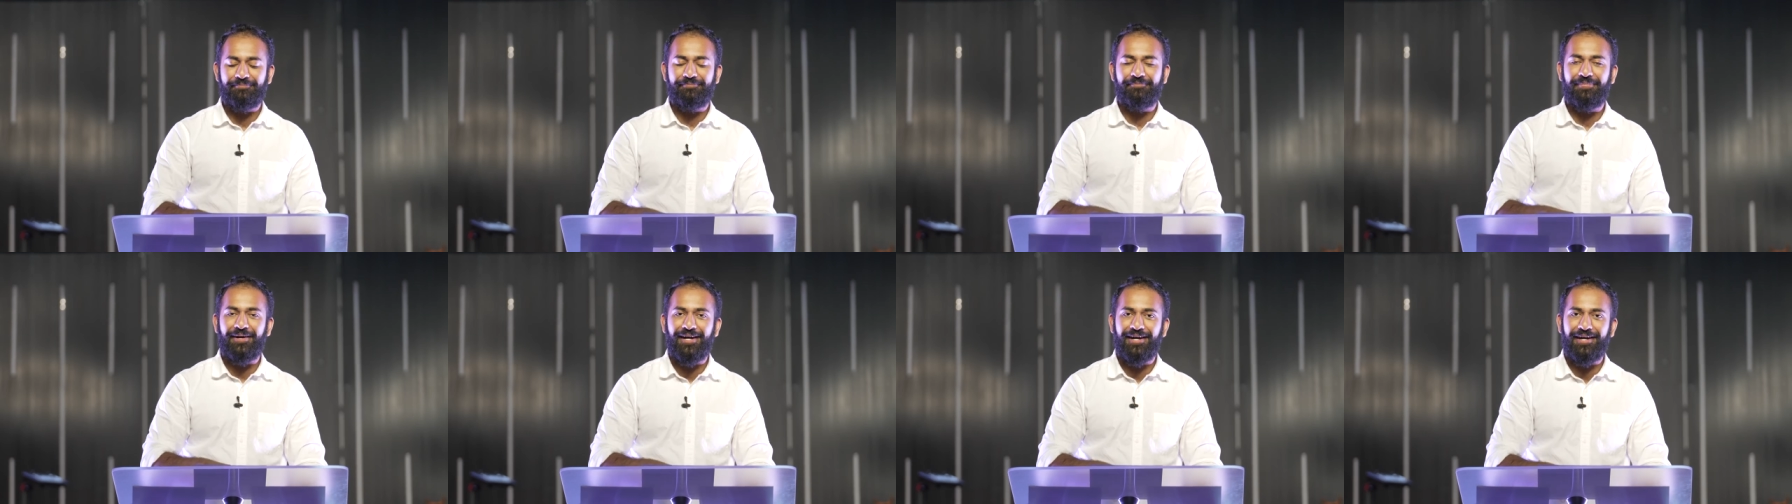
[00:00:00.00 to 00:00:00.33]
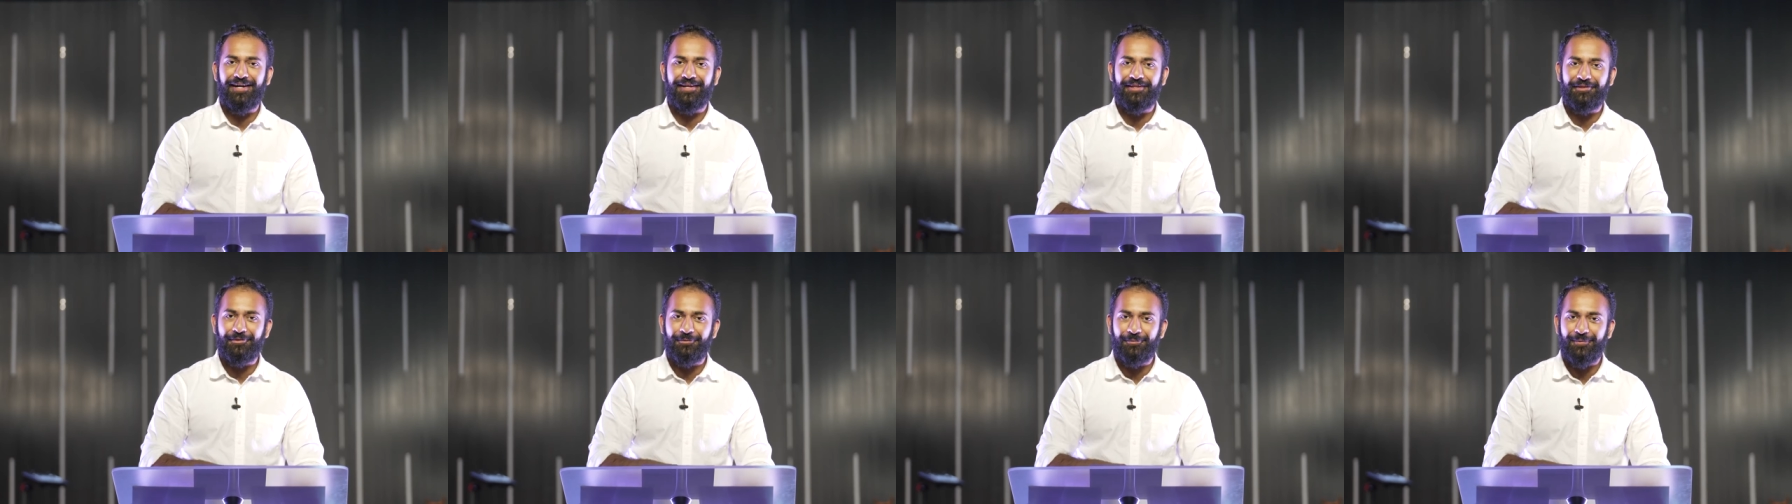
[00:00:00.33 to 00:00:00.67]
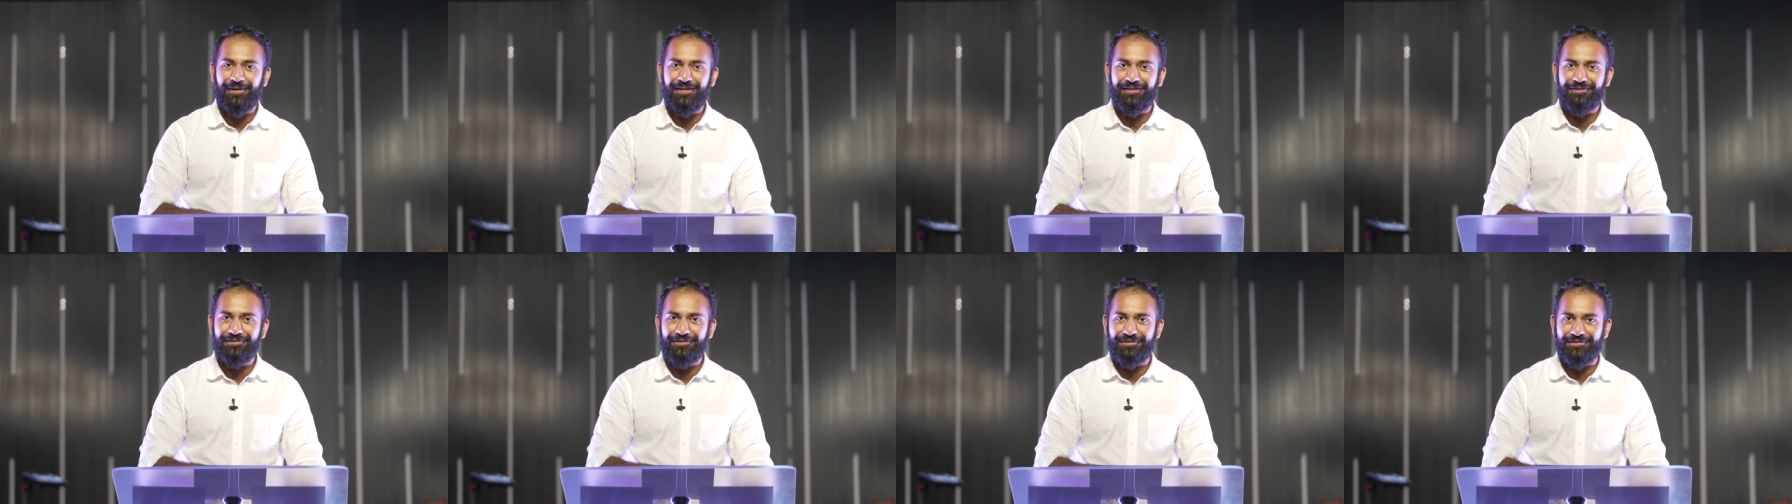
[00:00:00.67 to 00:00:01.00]
by the
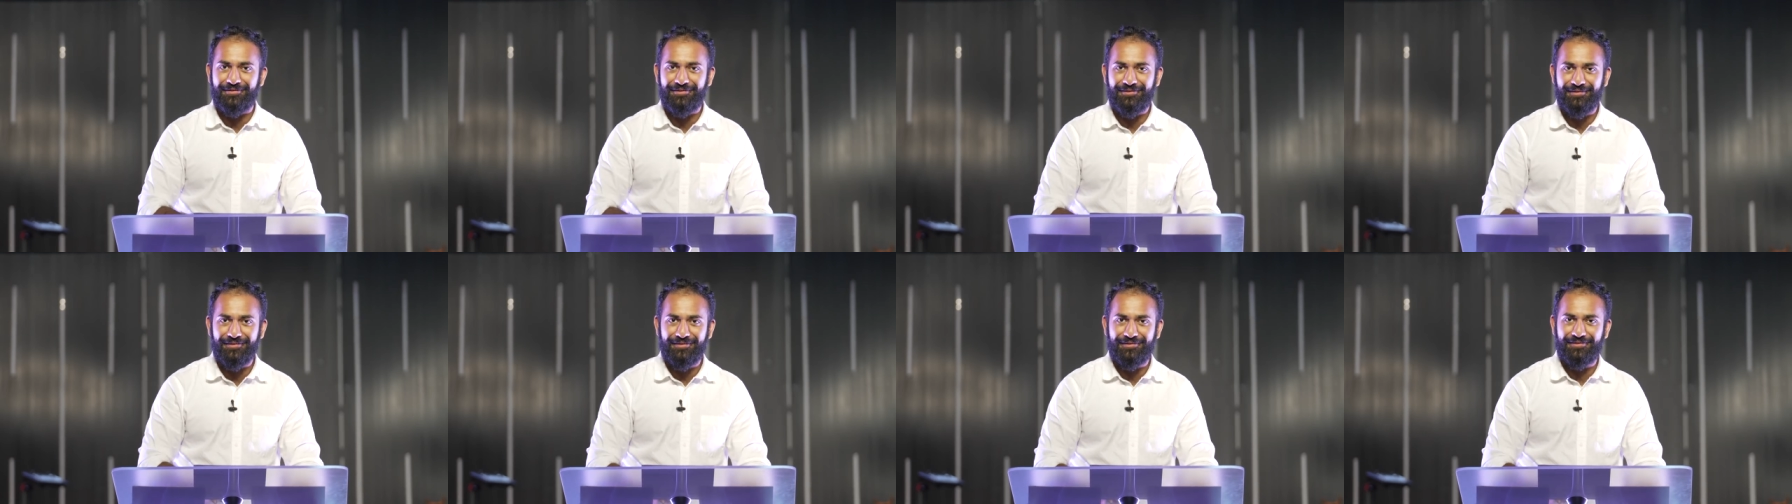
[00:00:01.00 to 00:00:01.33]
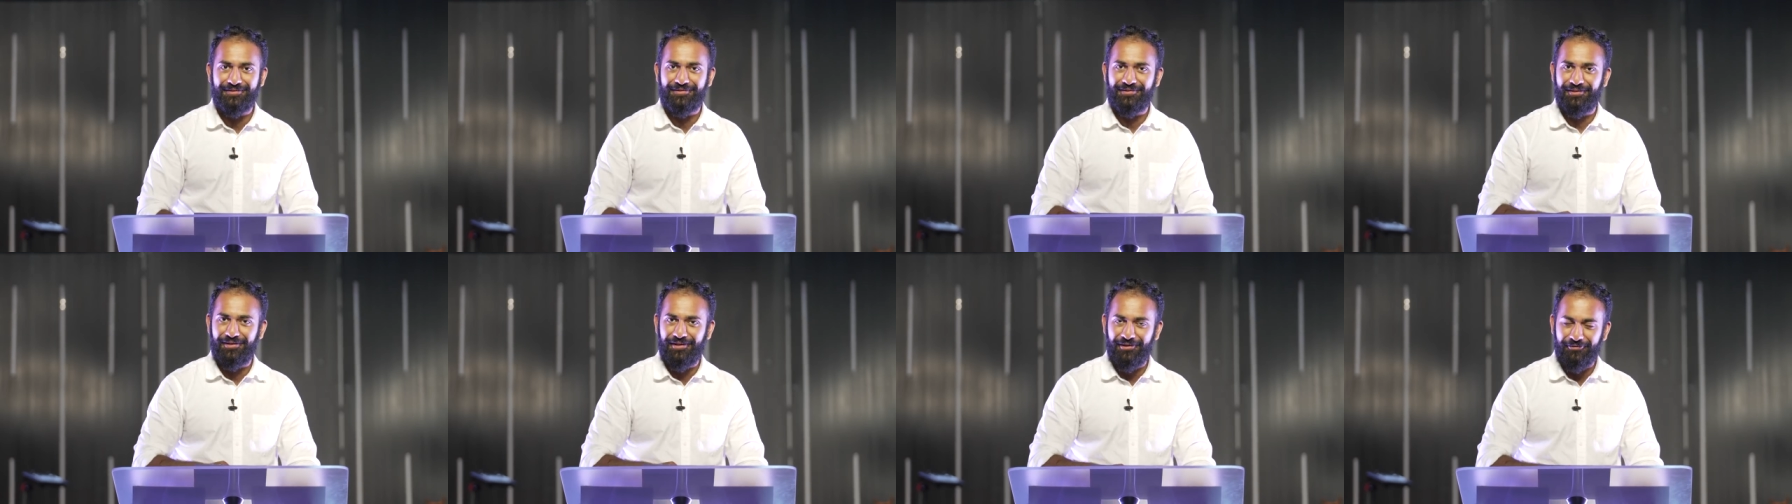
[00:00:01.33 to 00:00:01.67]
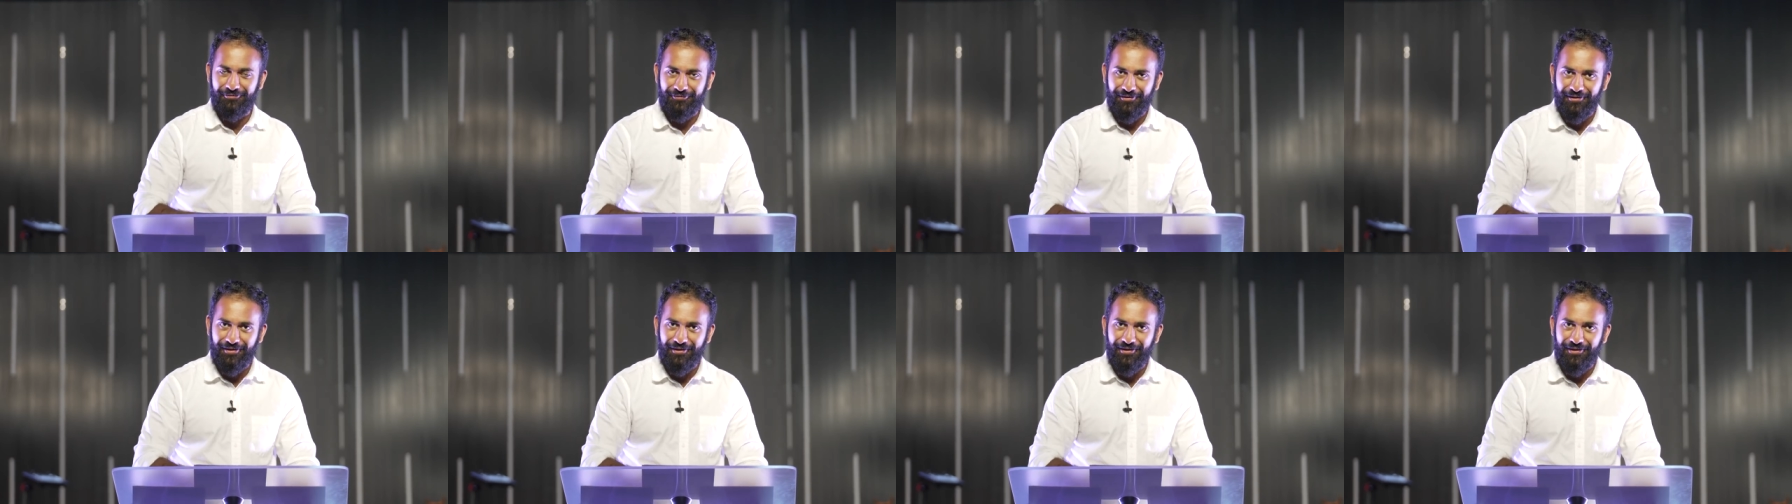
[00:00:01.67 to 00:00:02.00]
righteousness
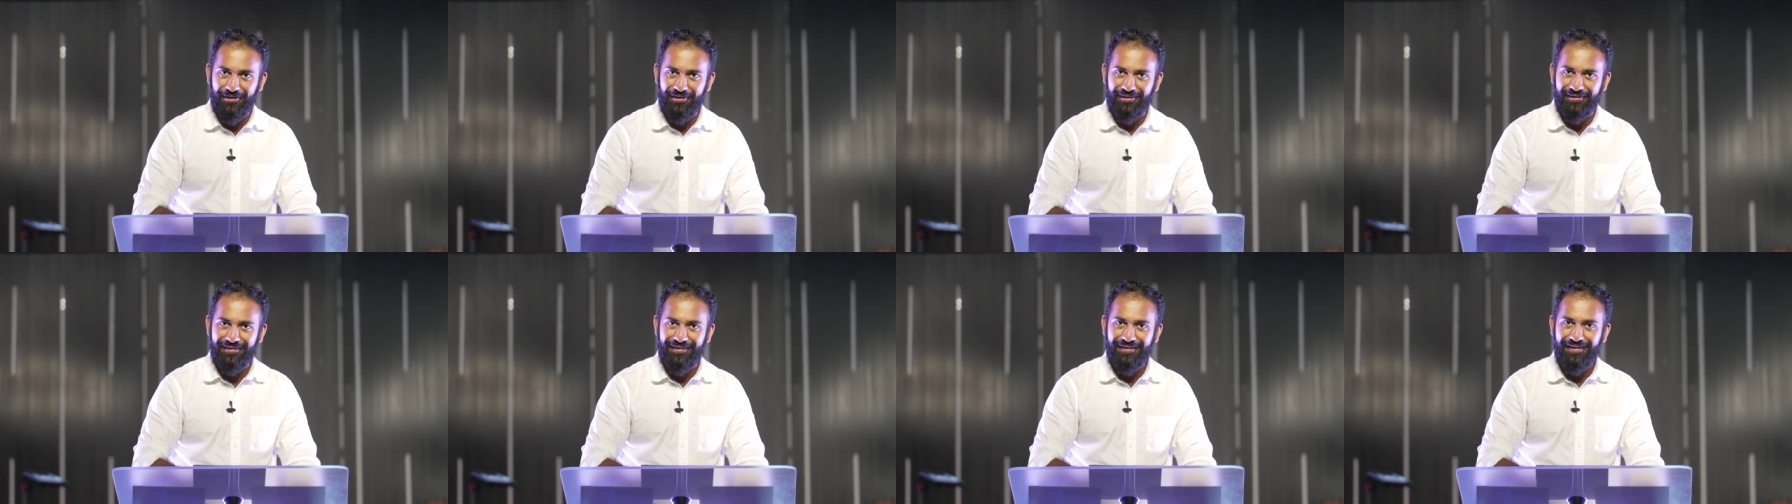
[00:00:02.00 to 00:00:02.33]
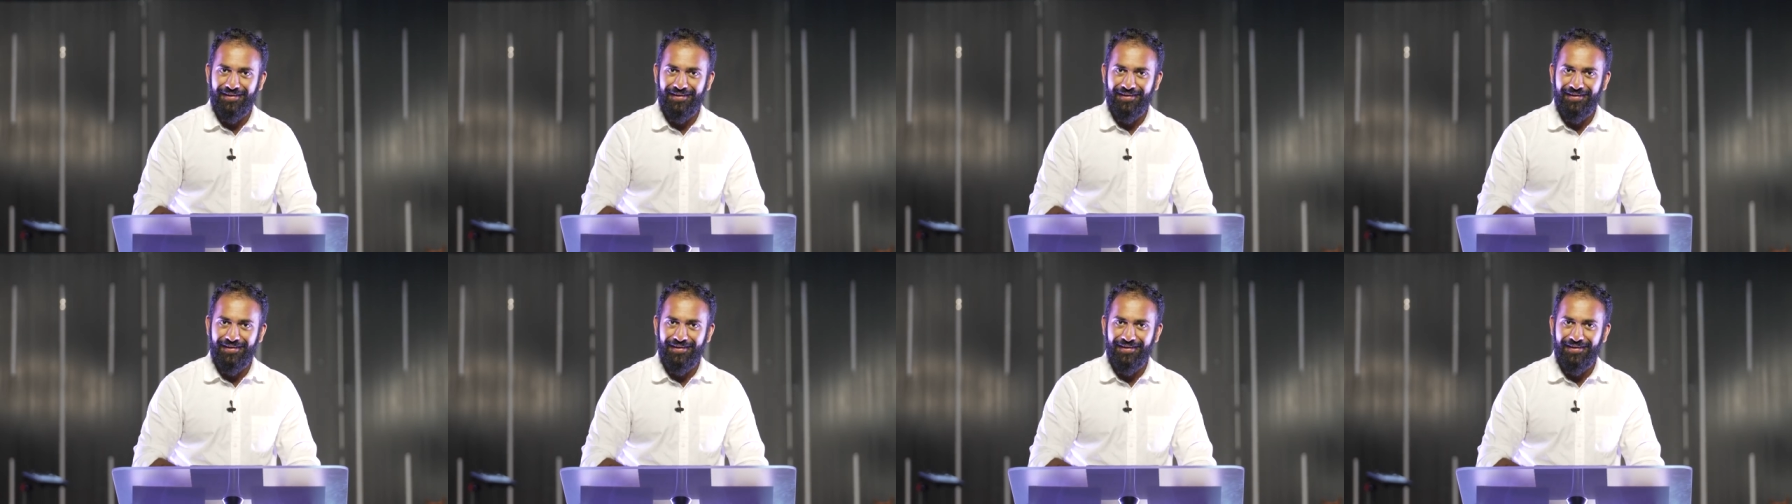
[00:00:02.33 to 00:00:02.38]
of God.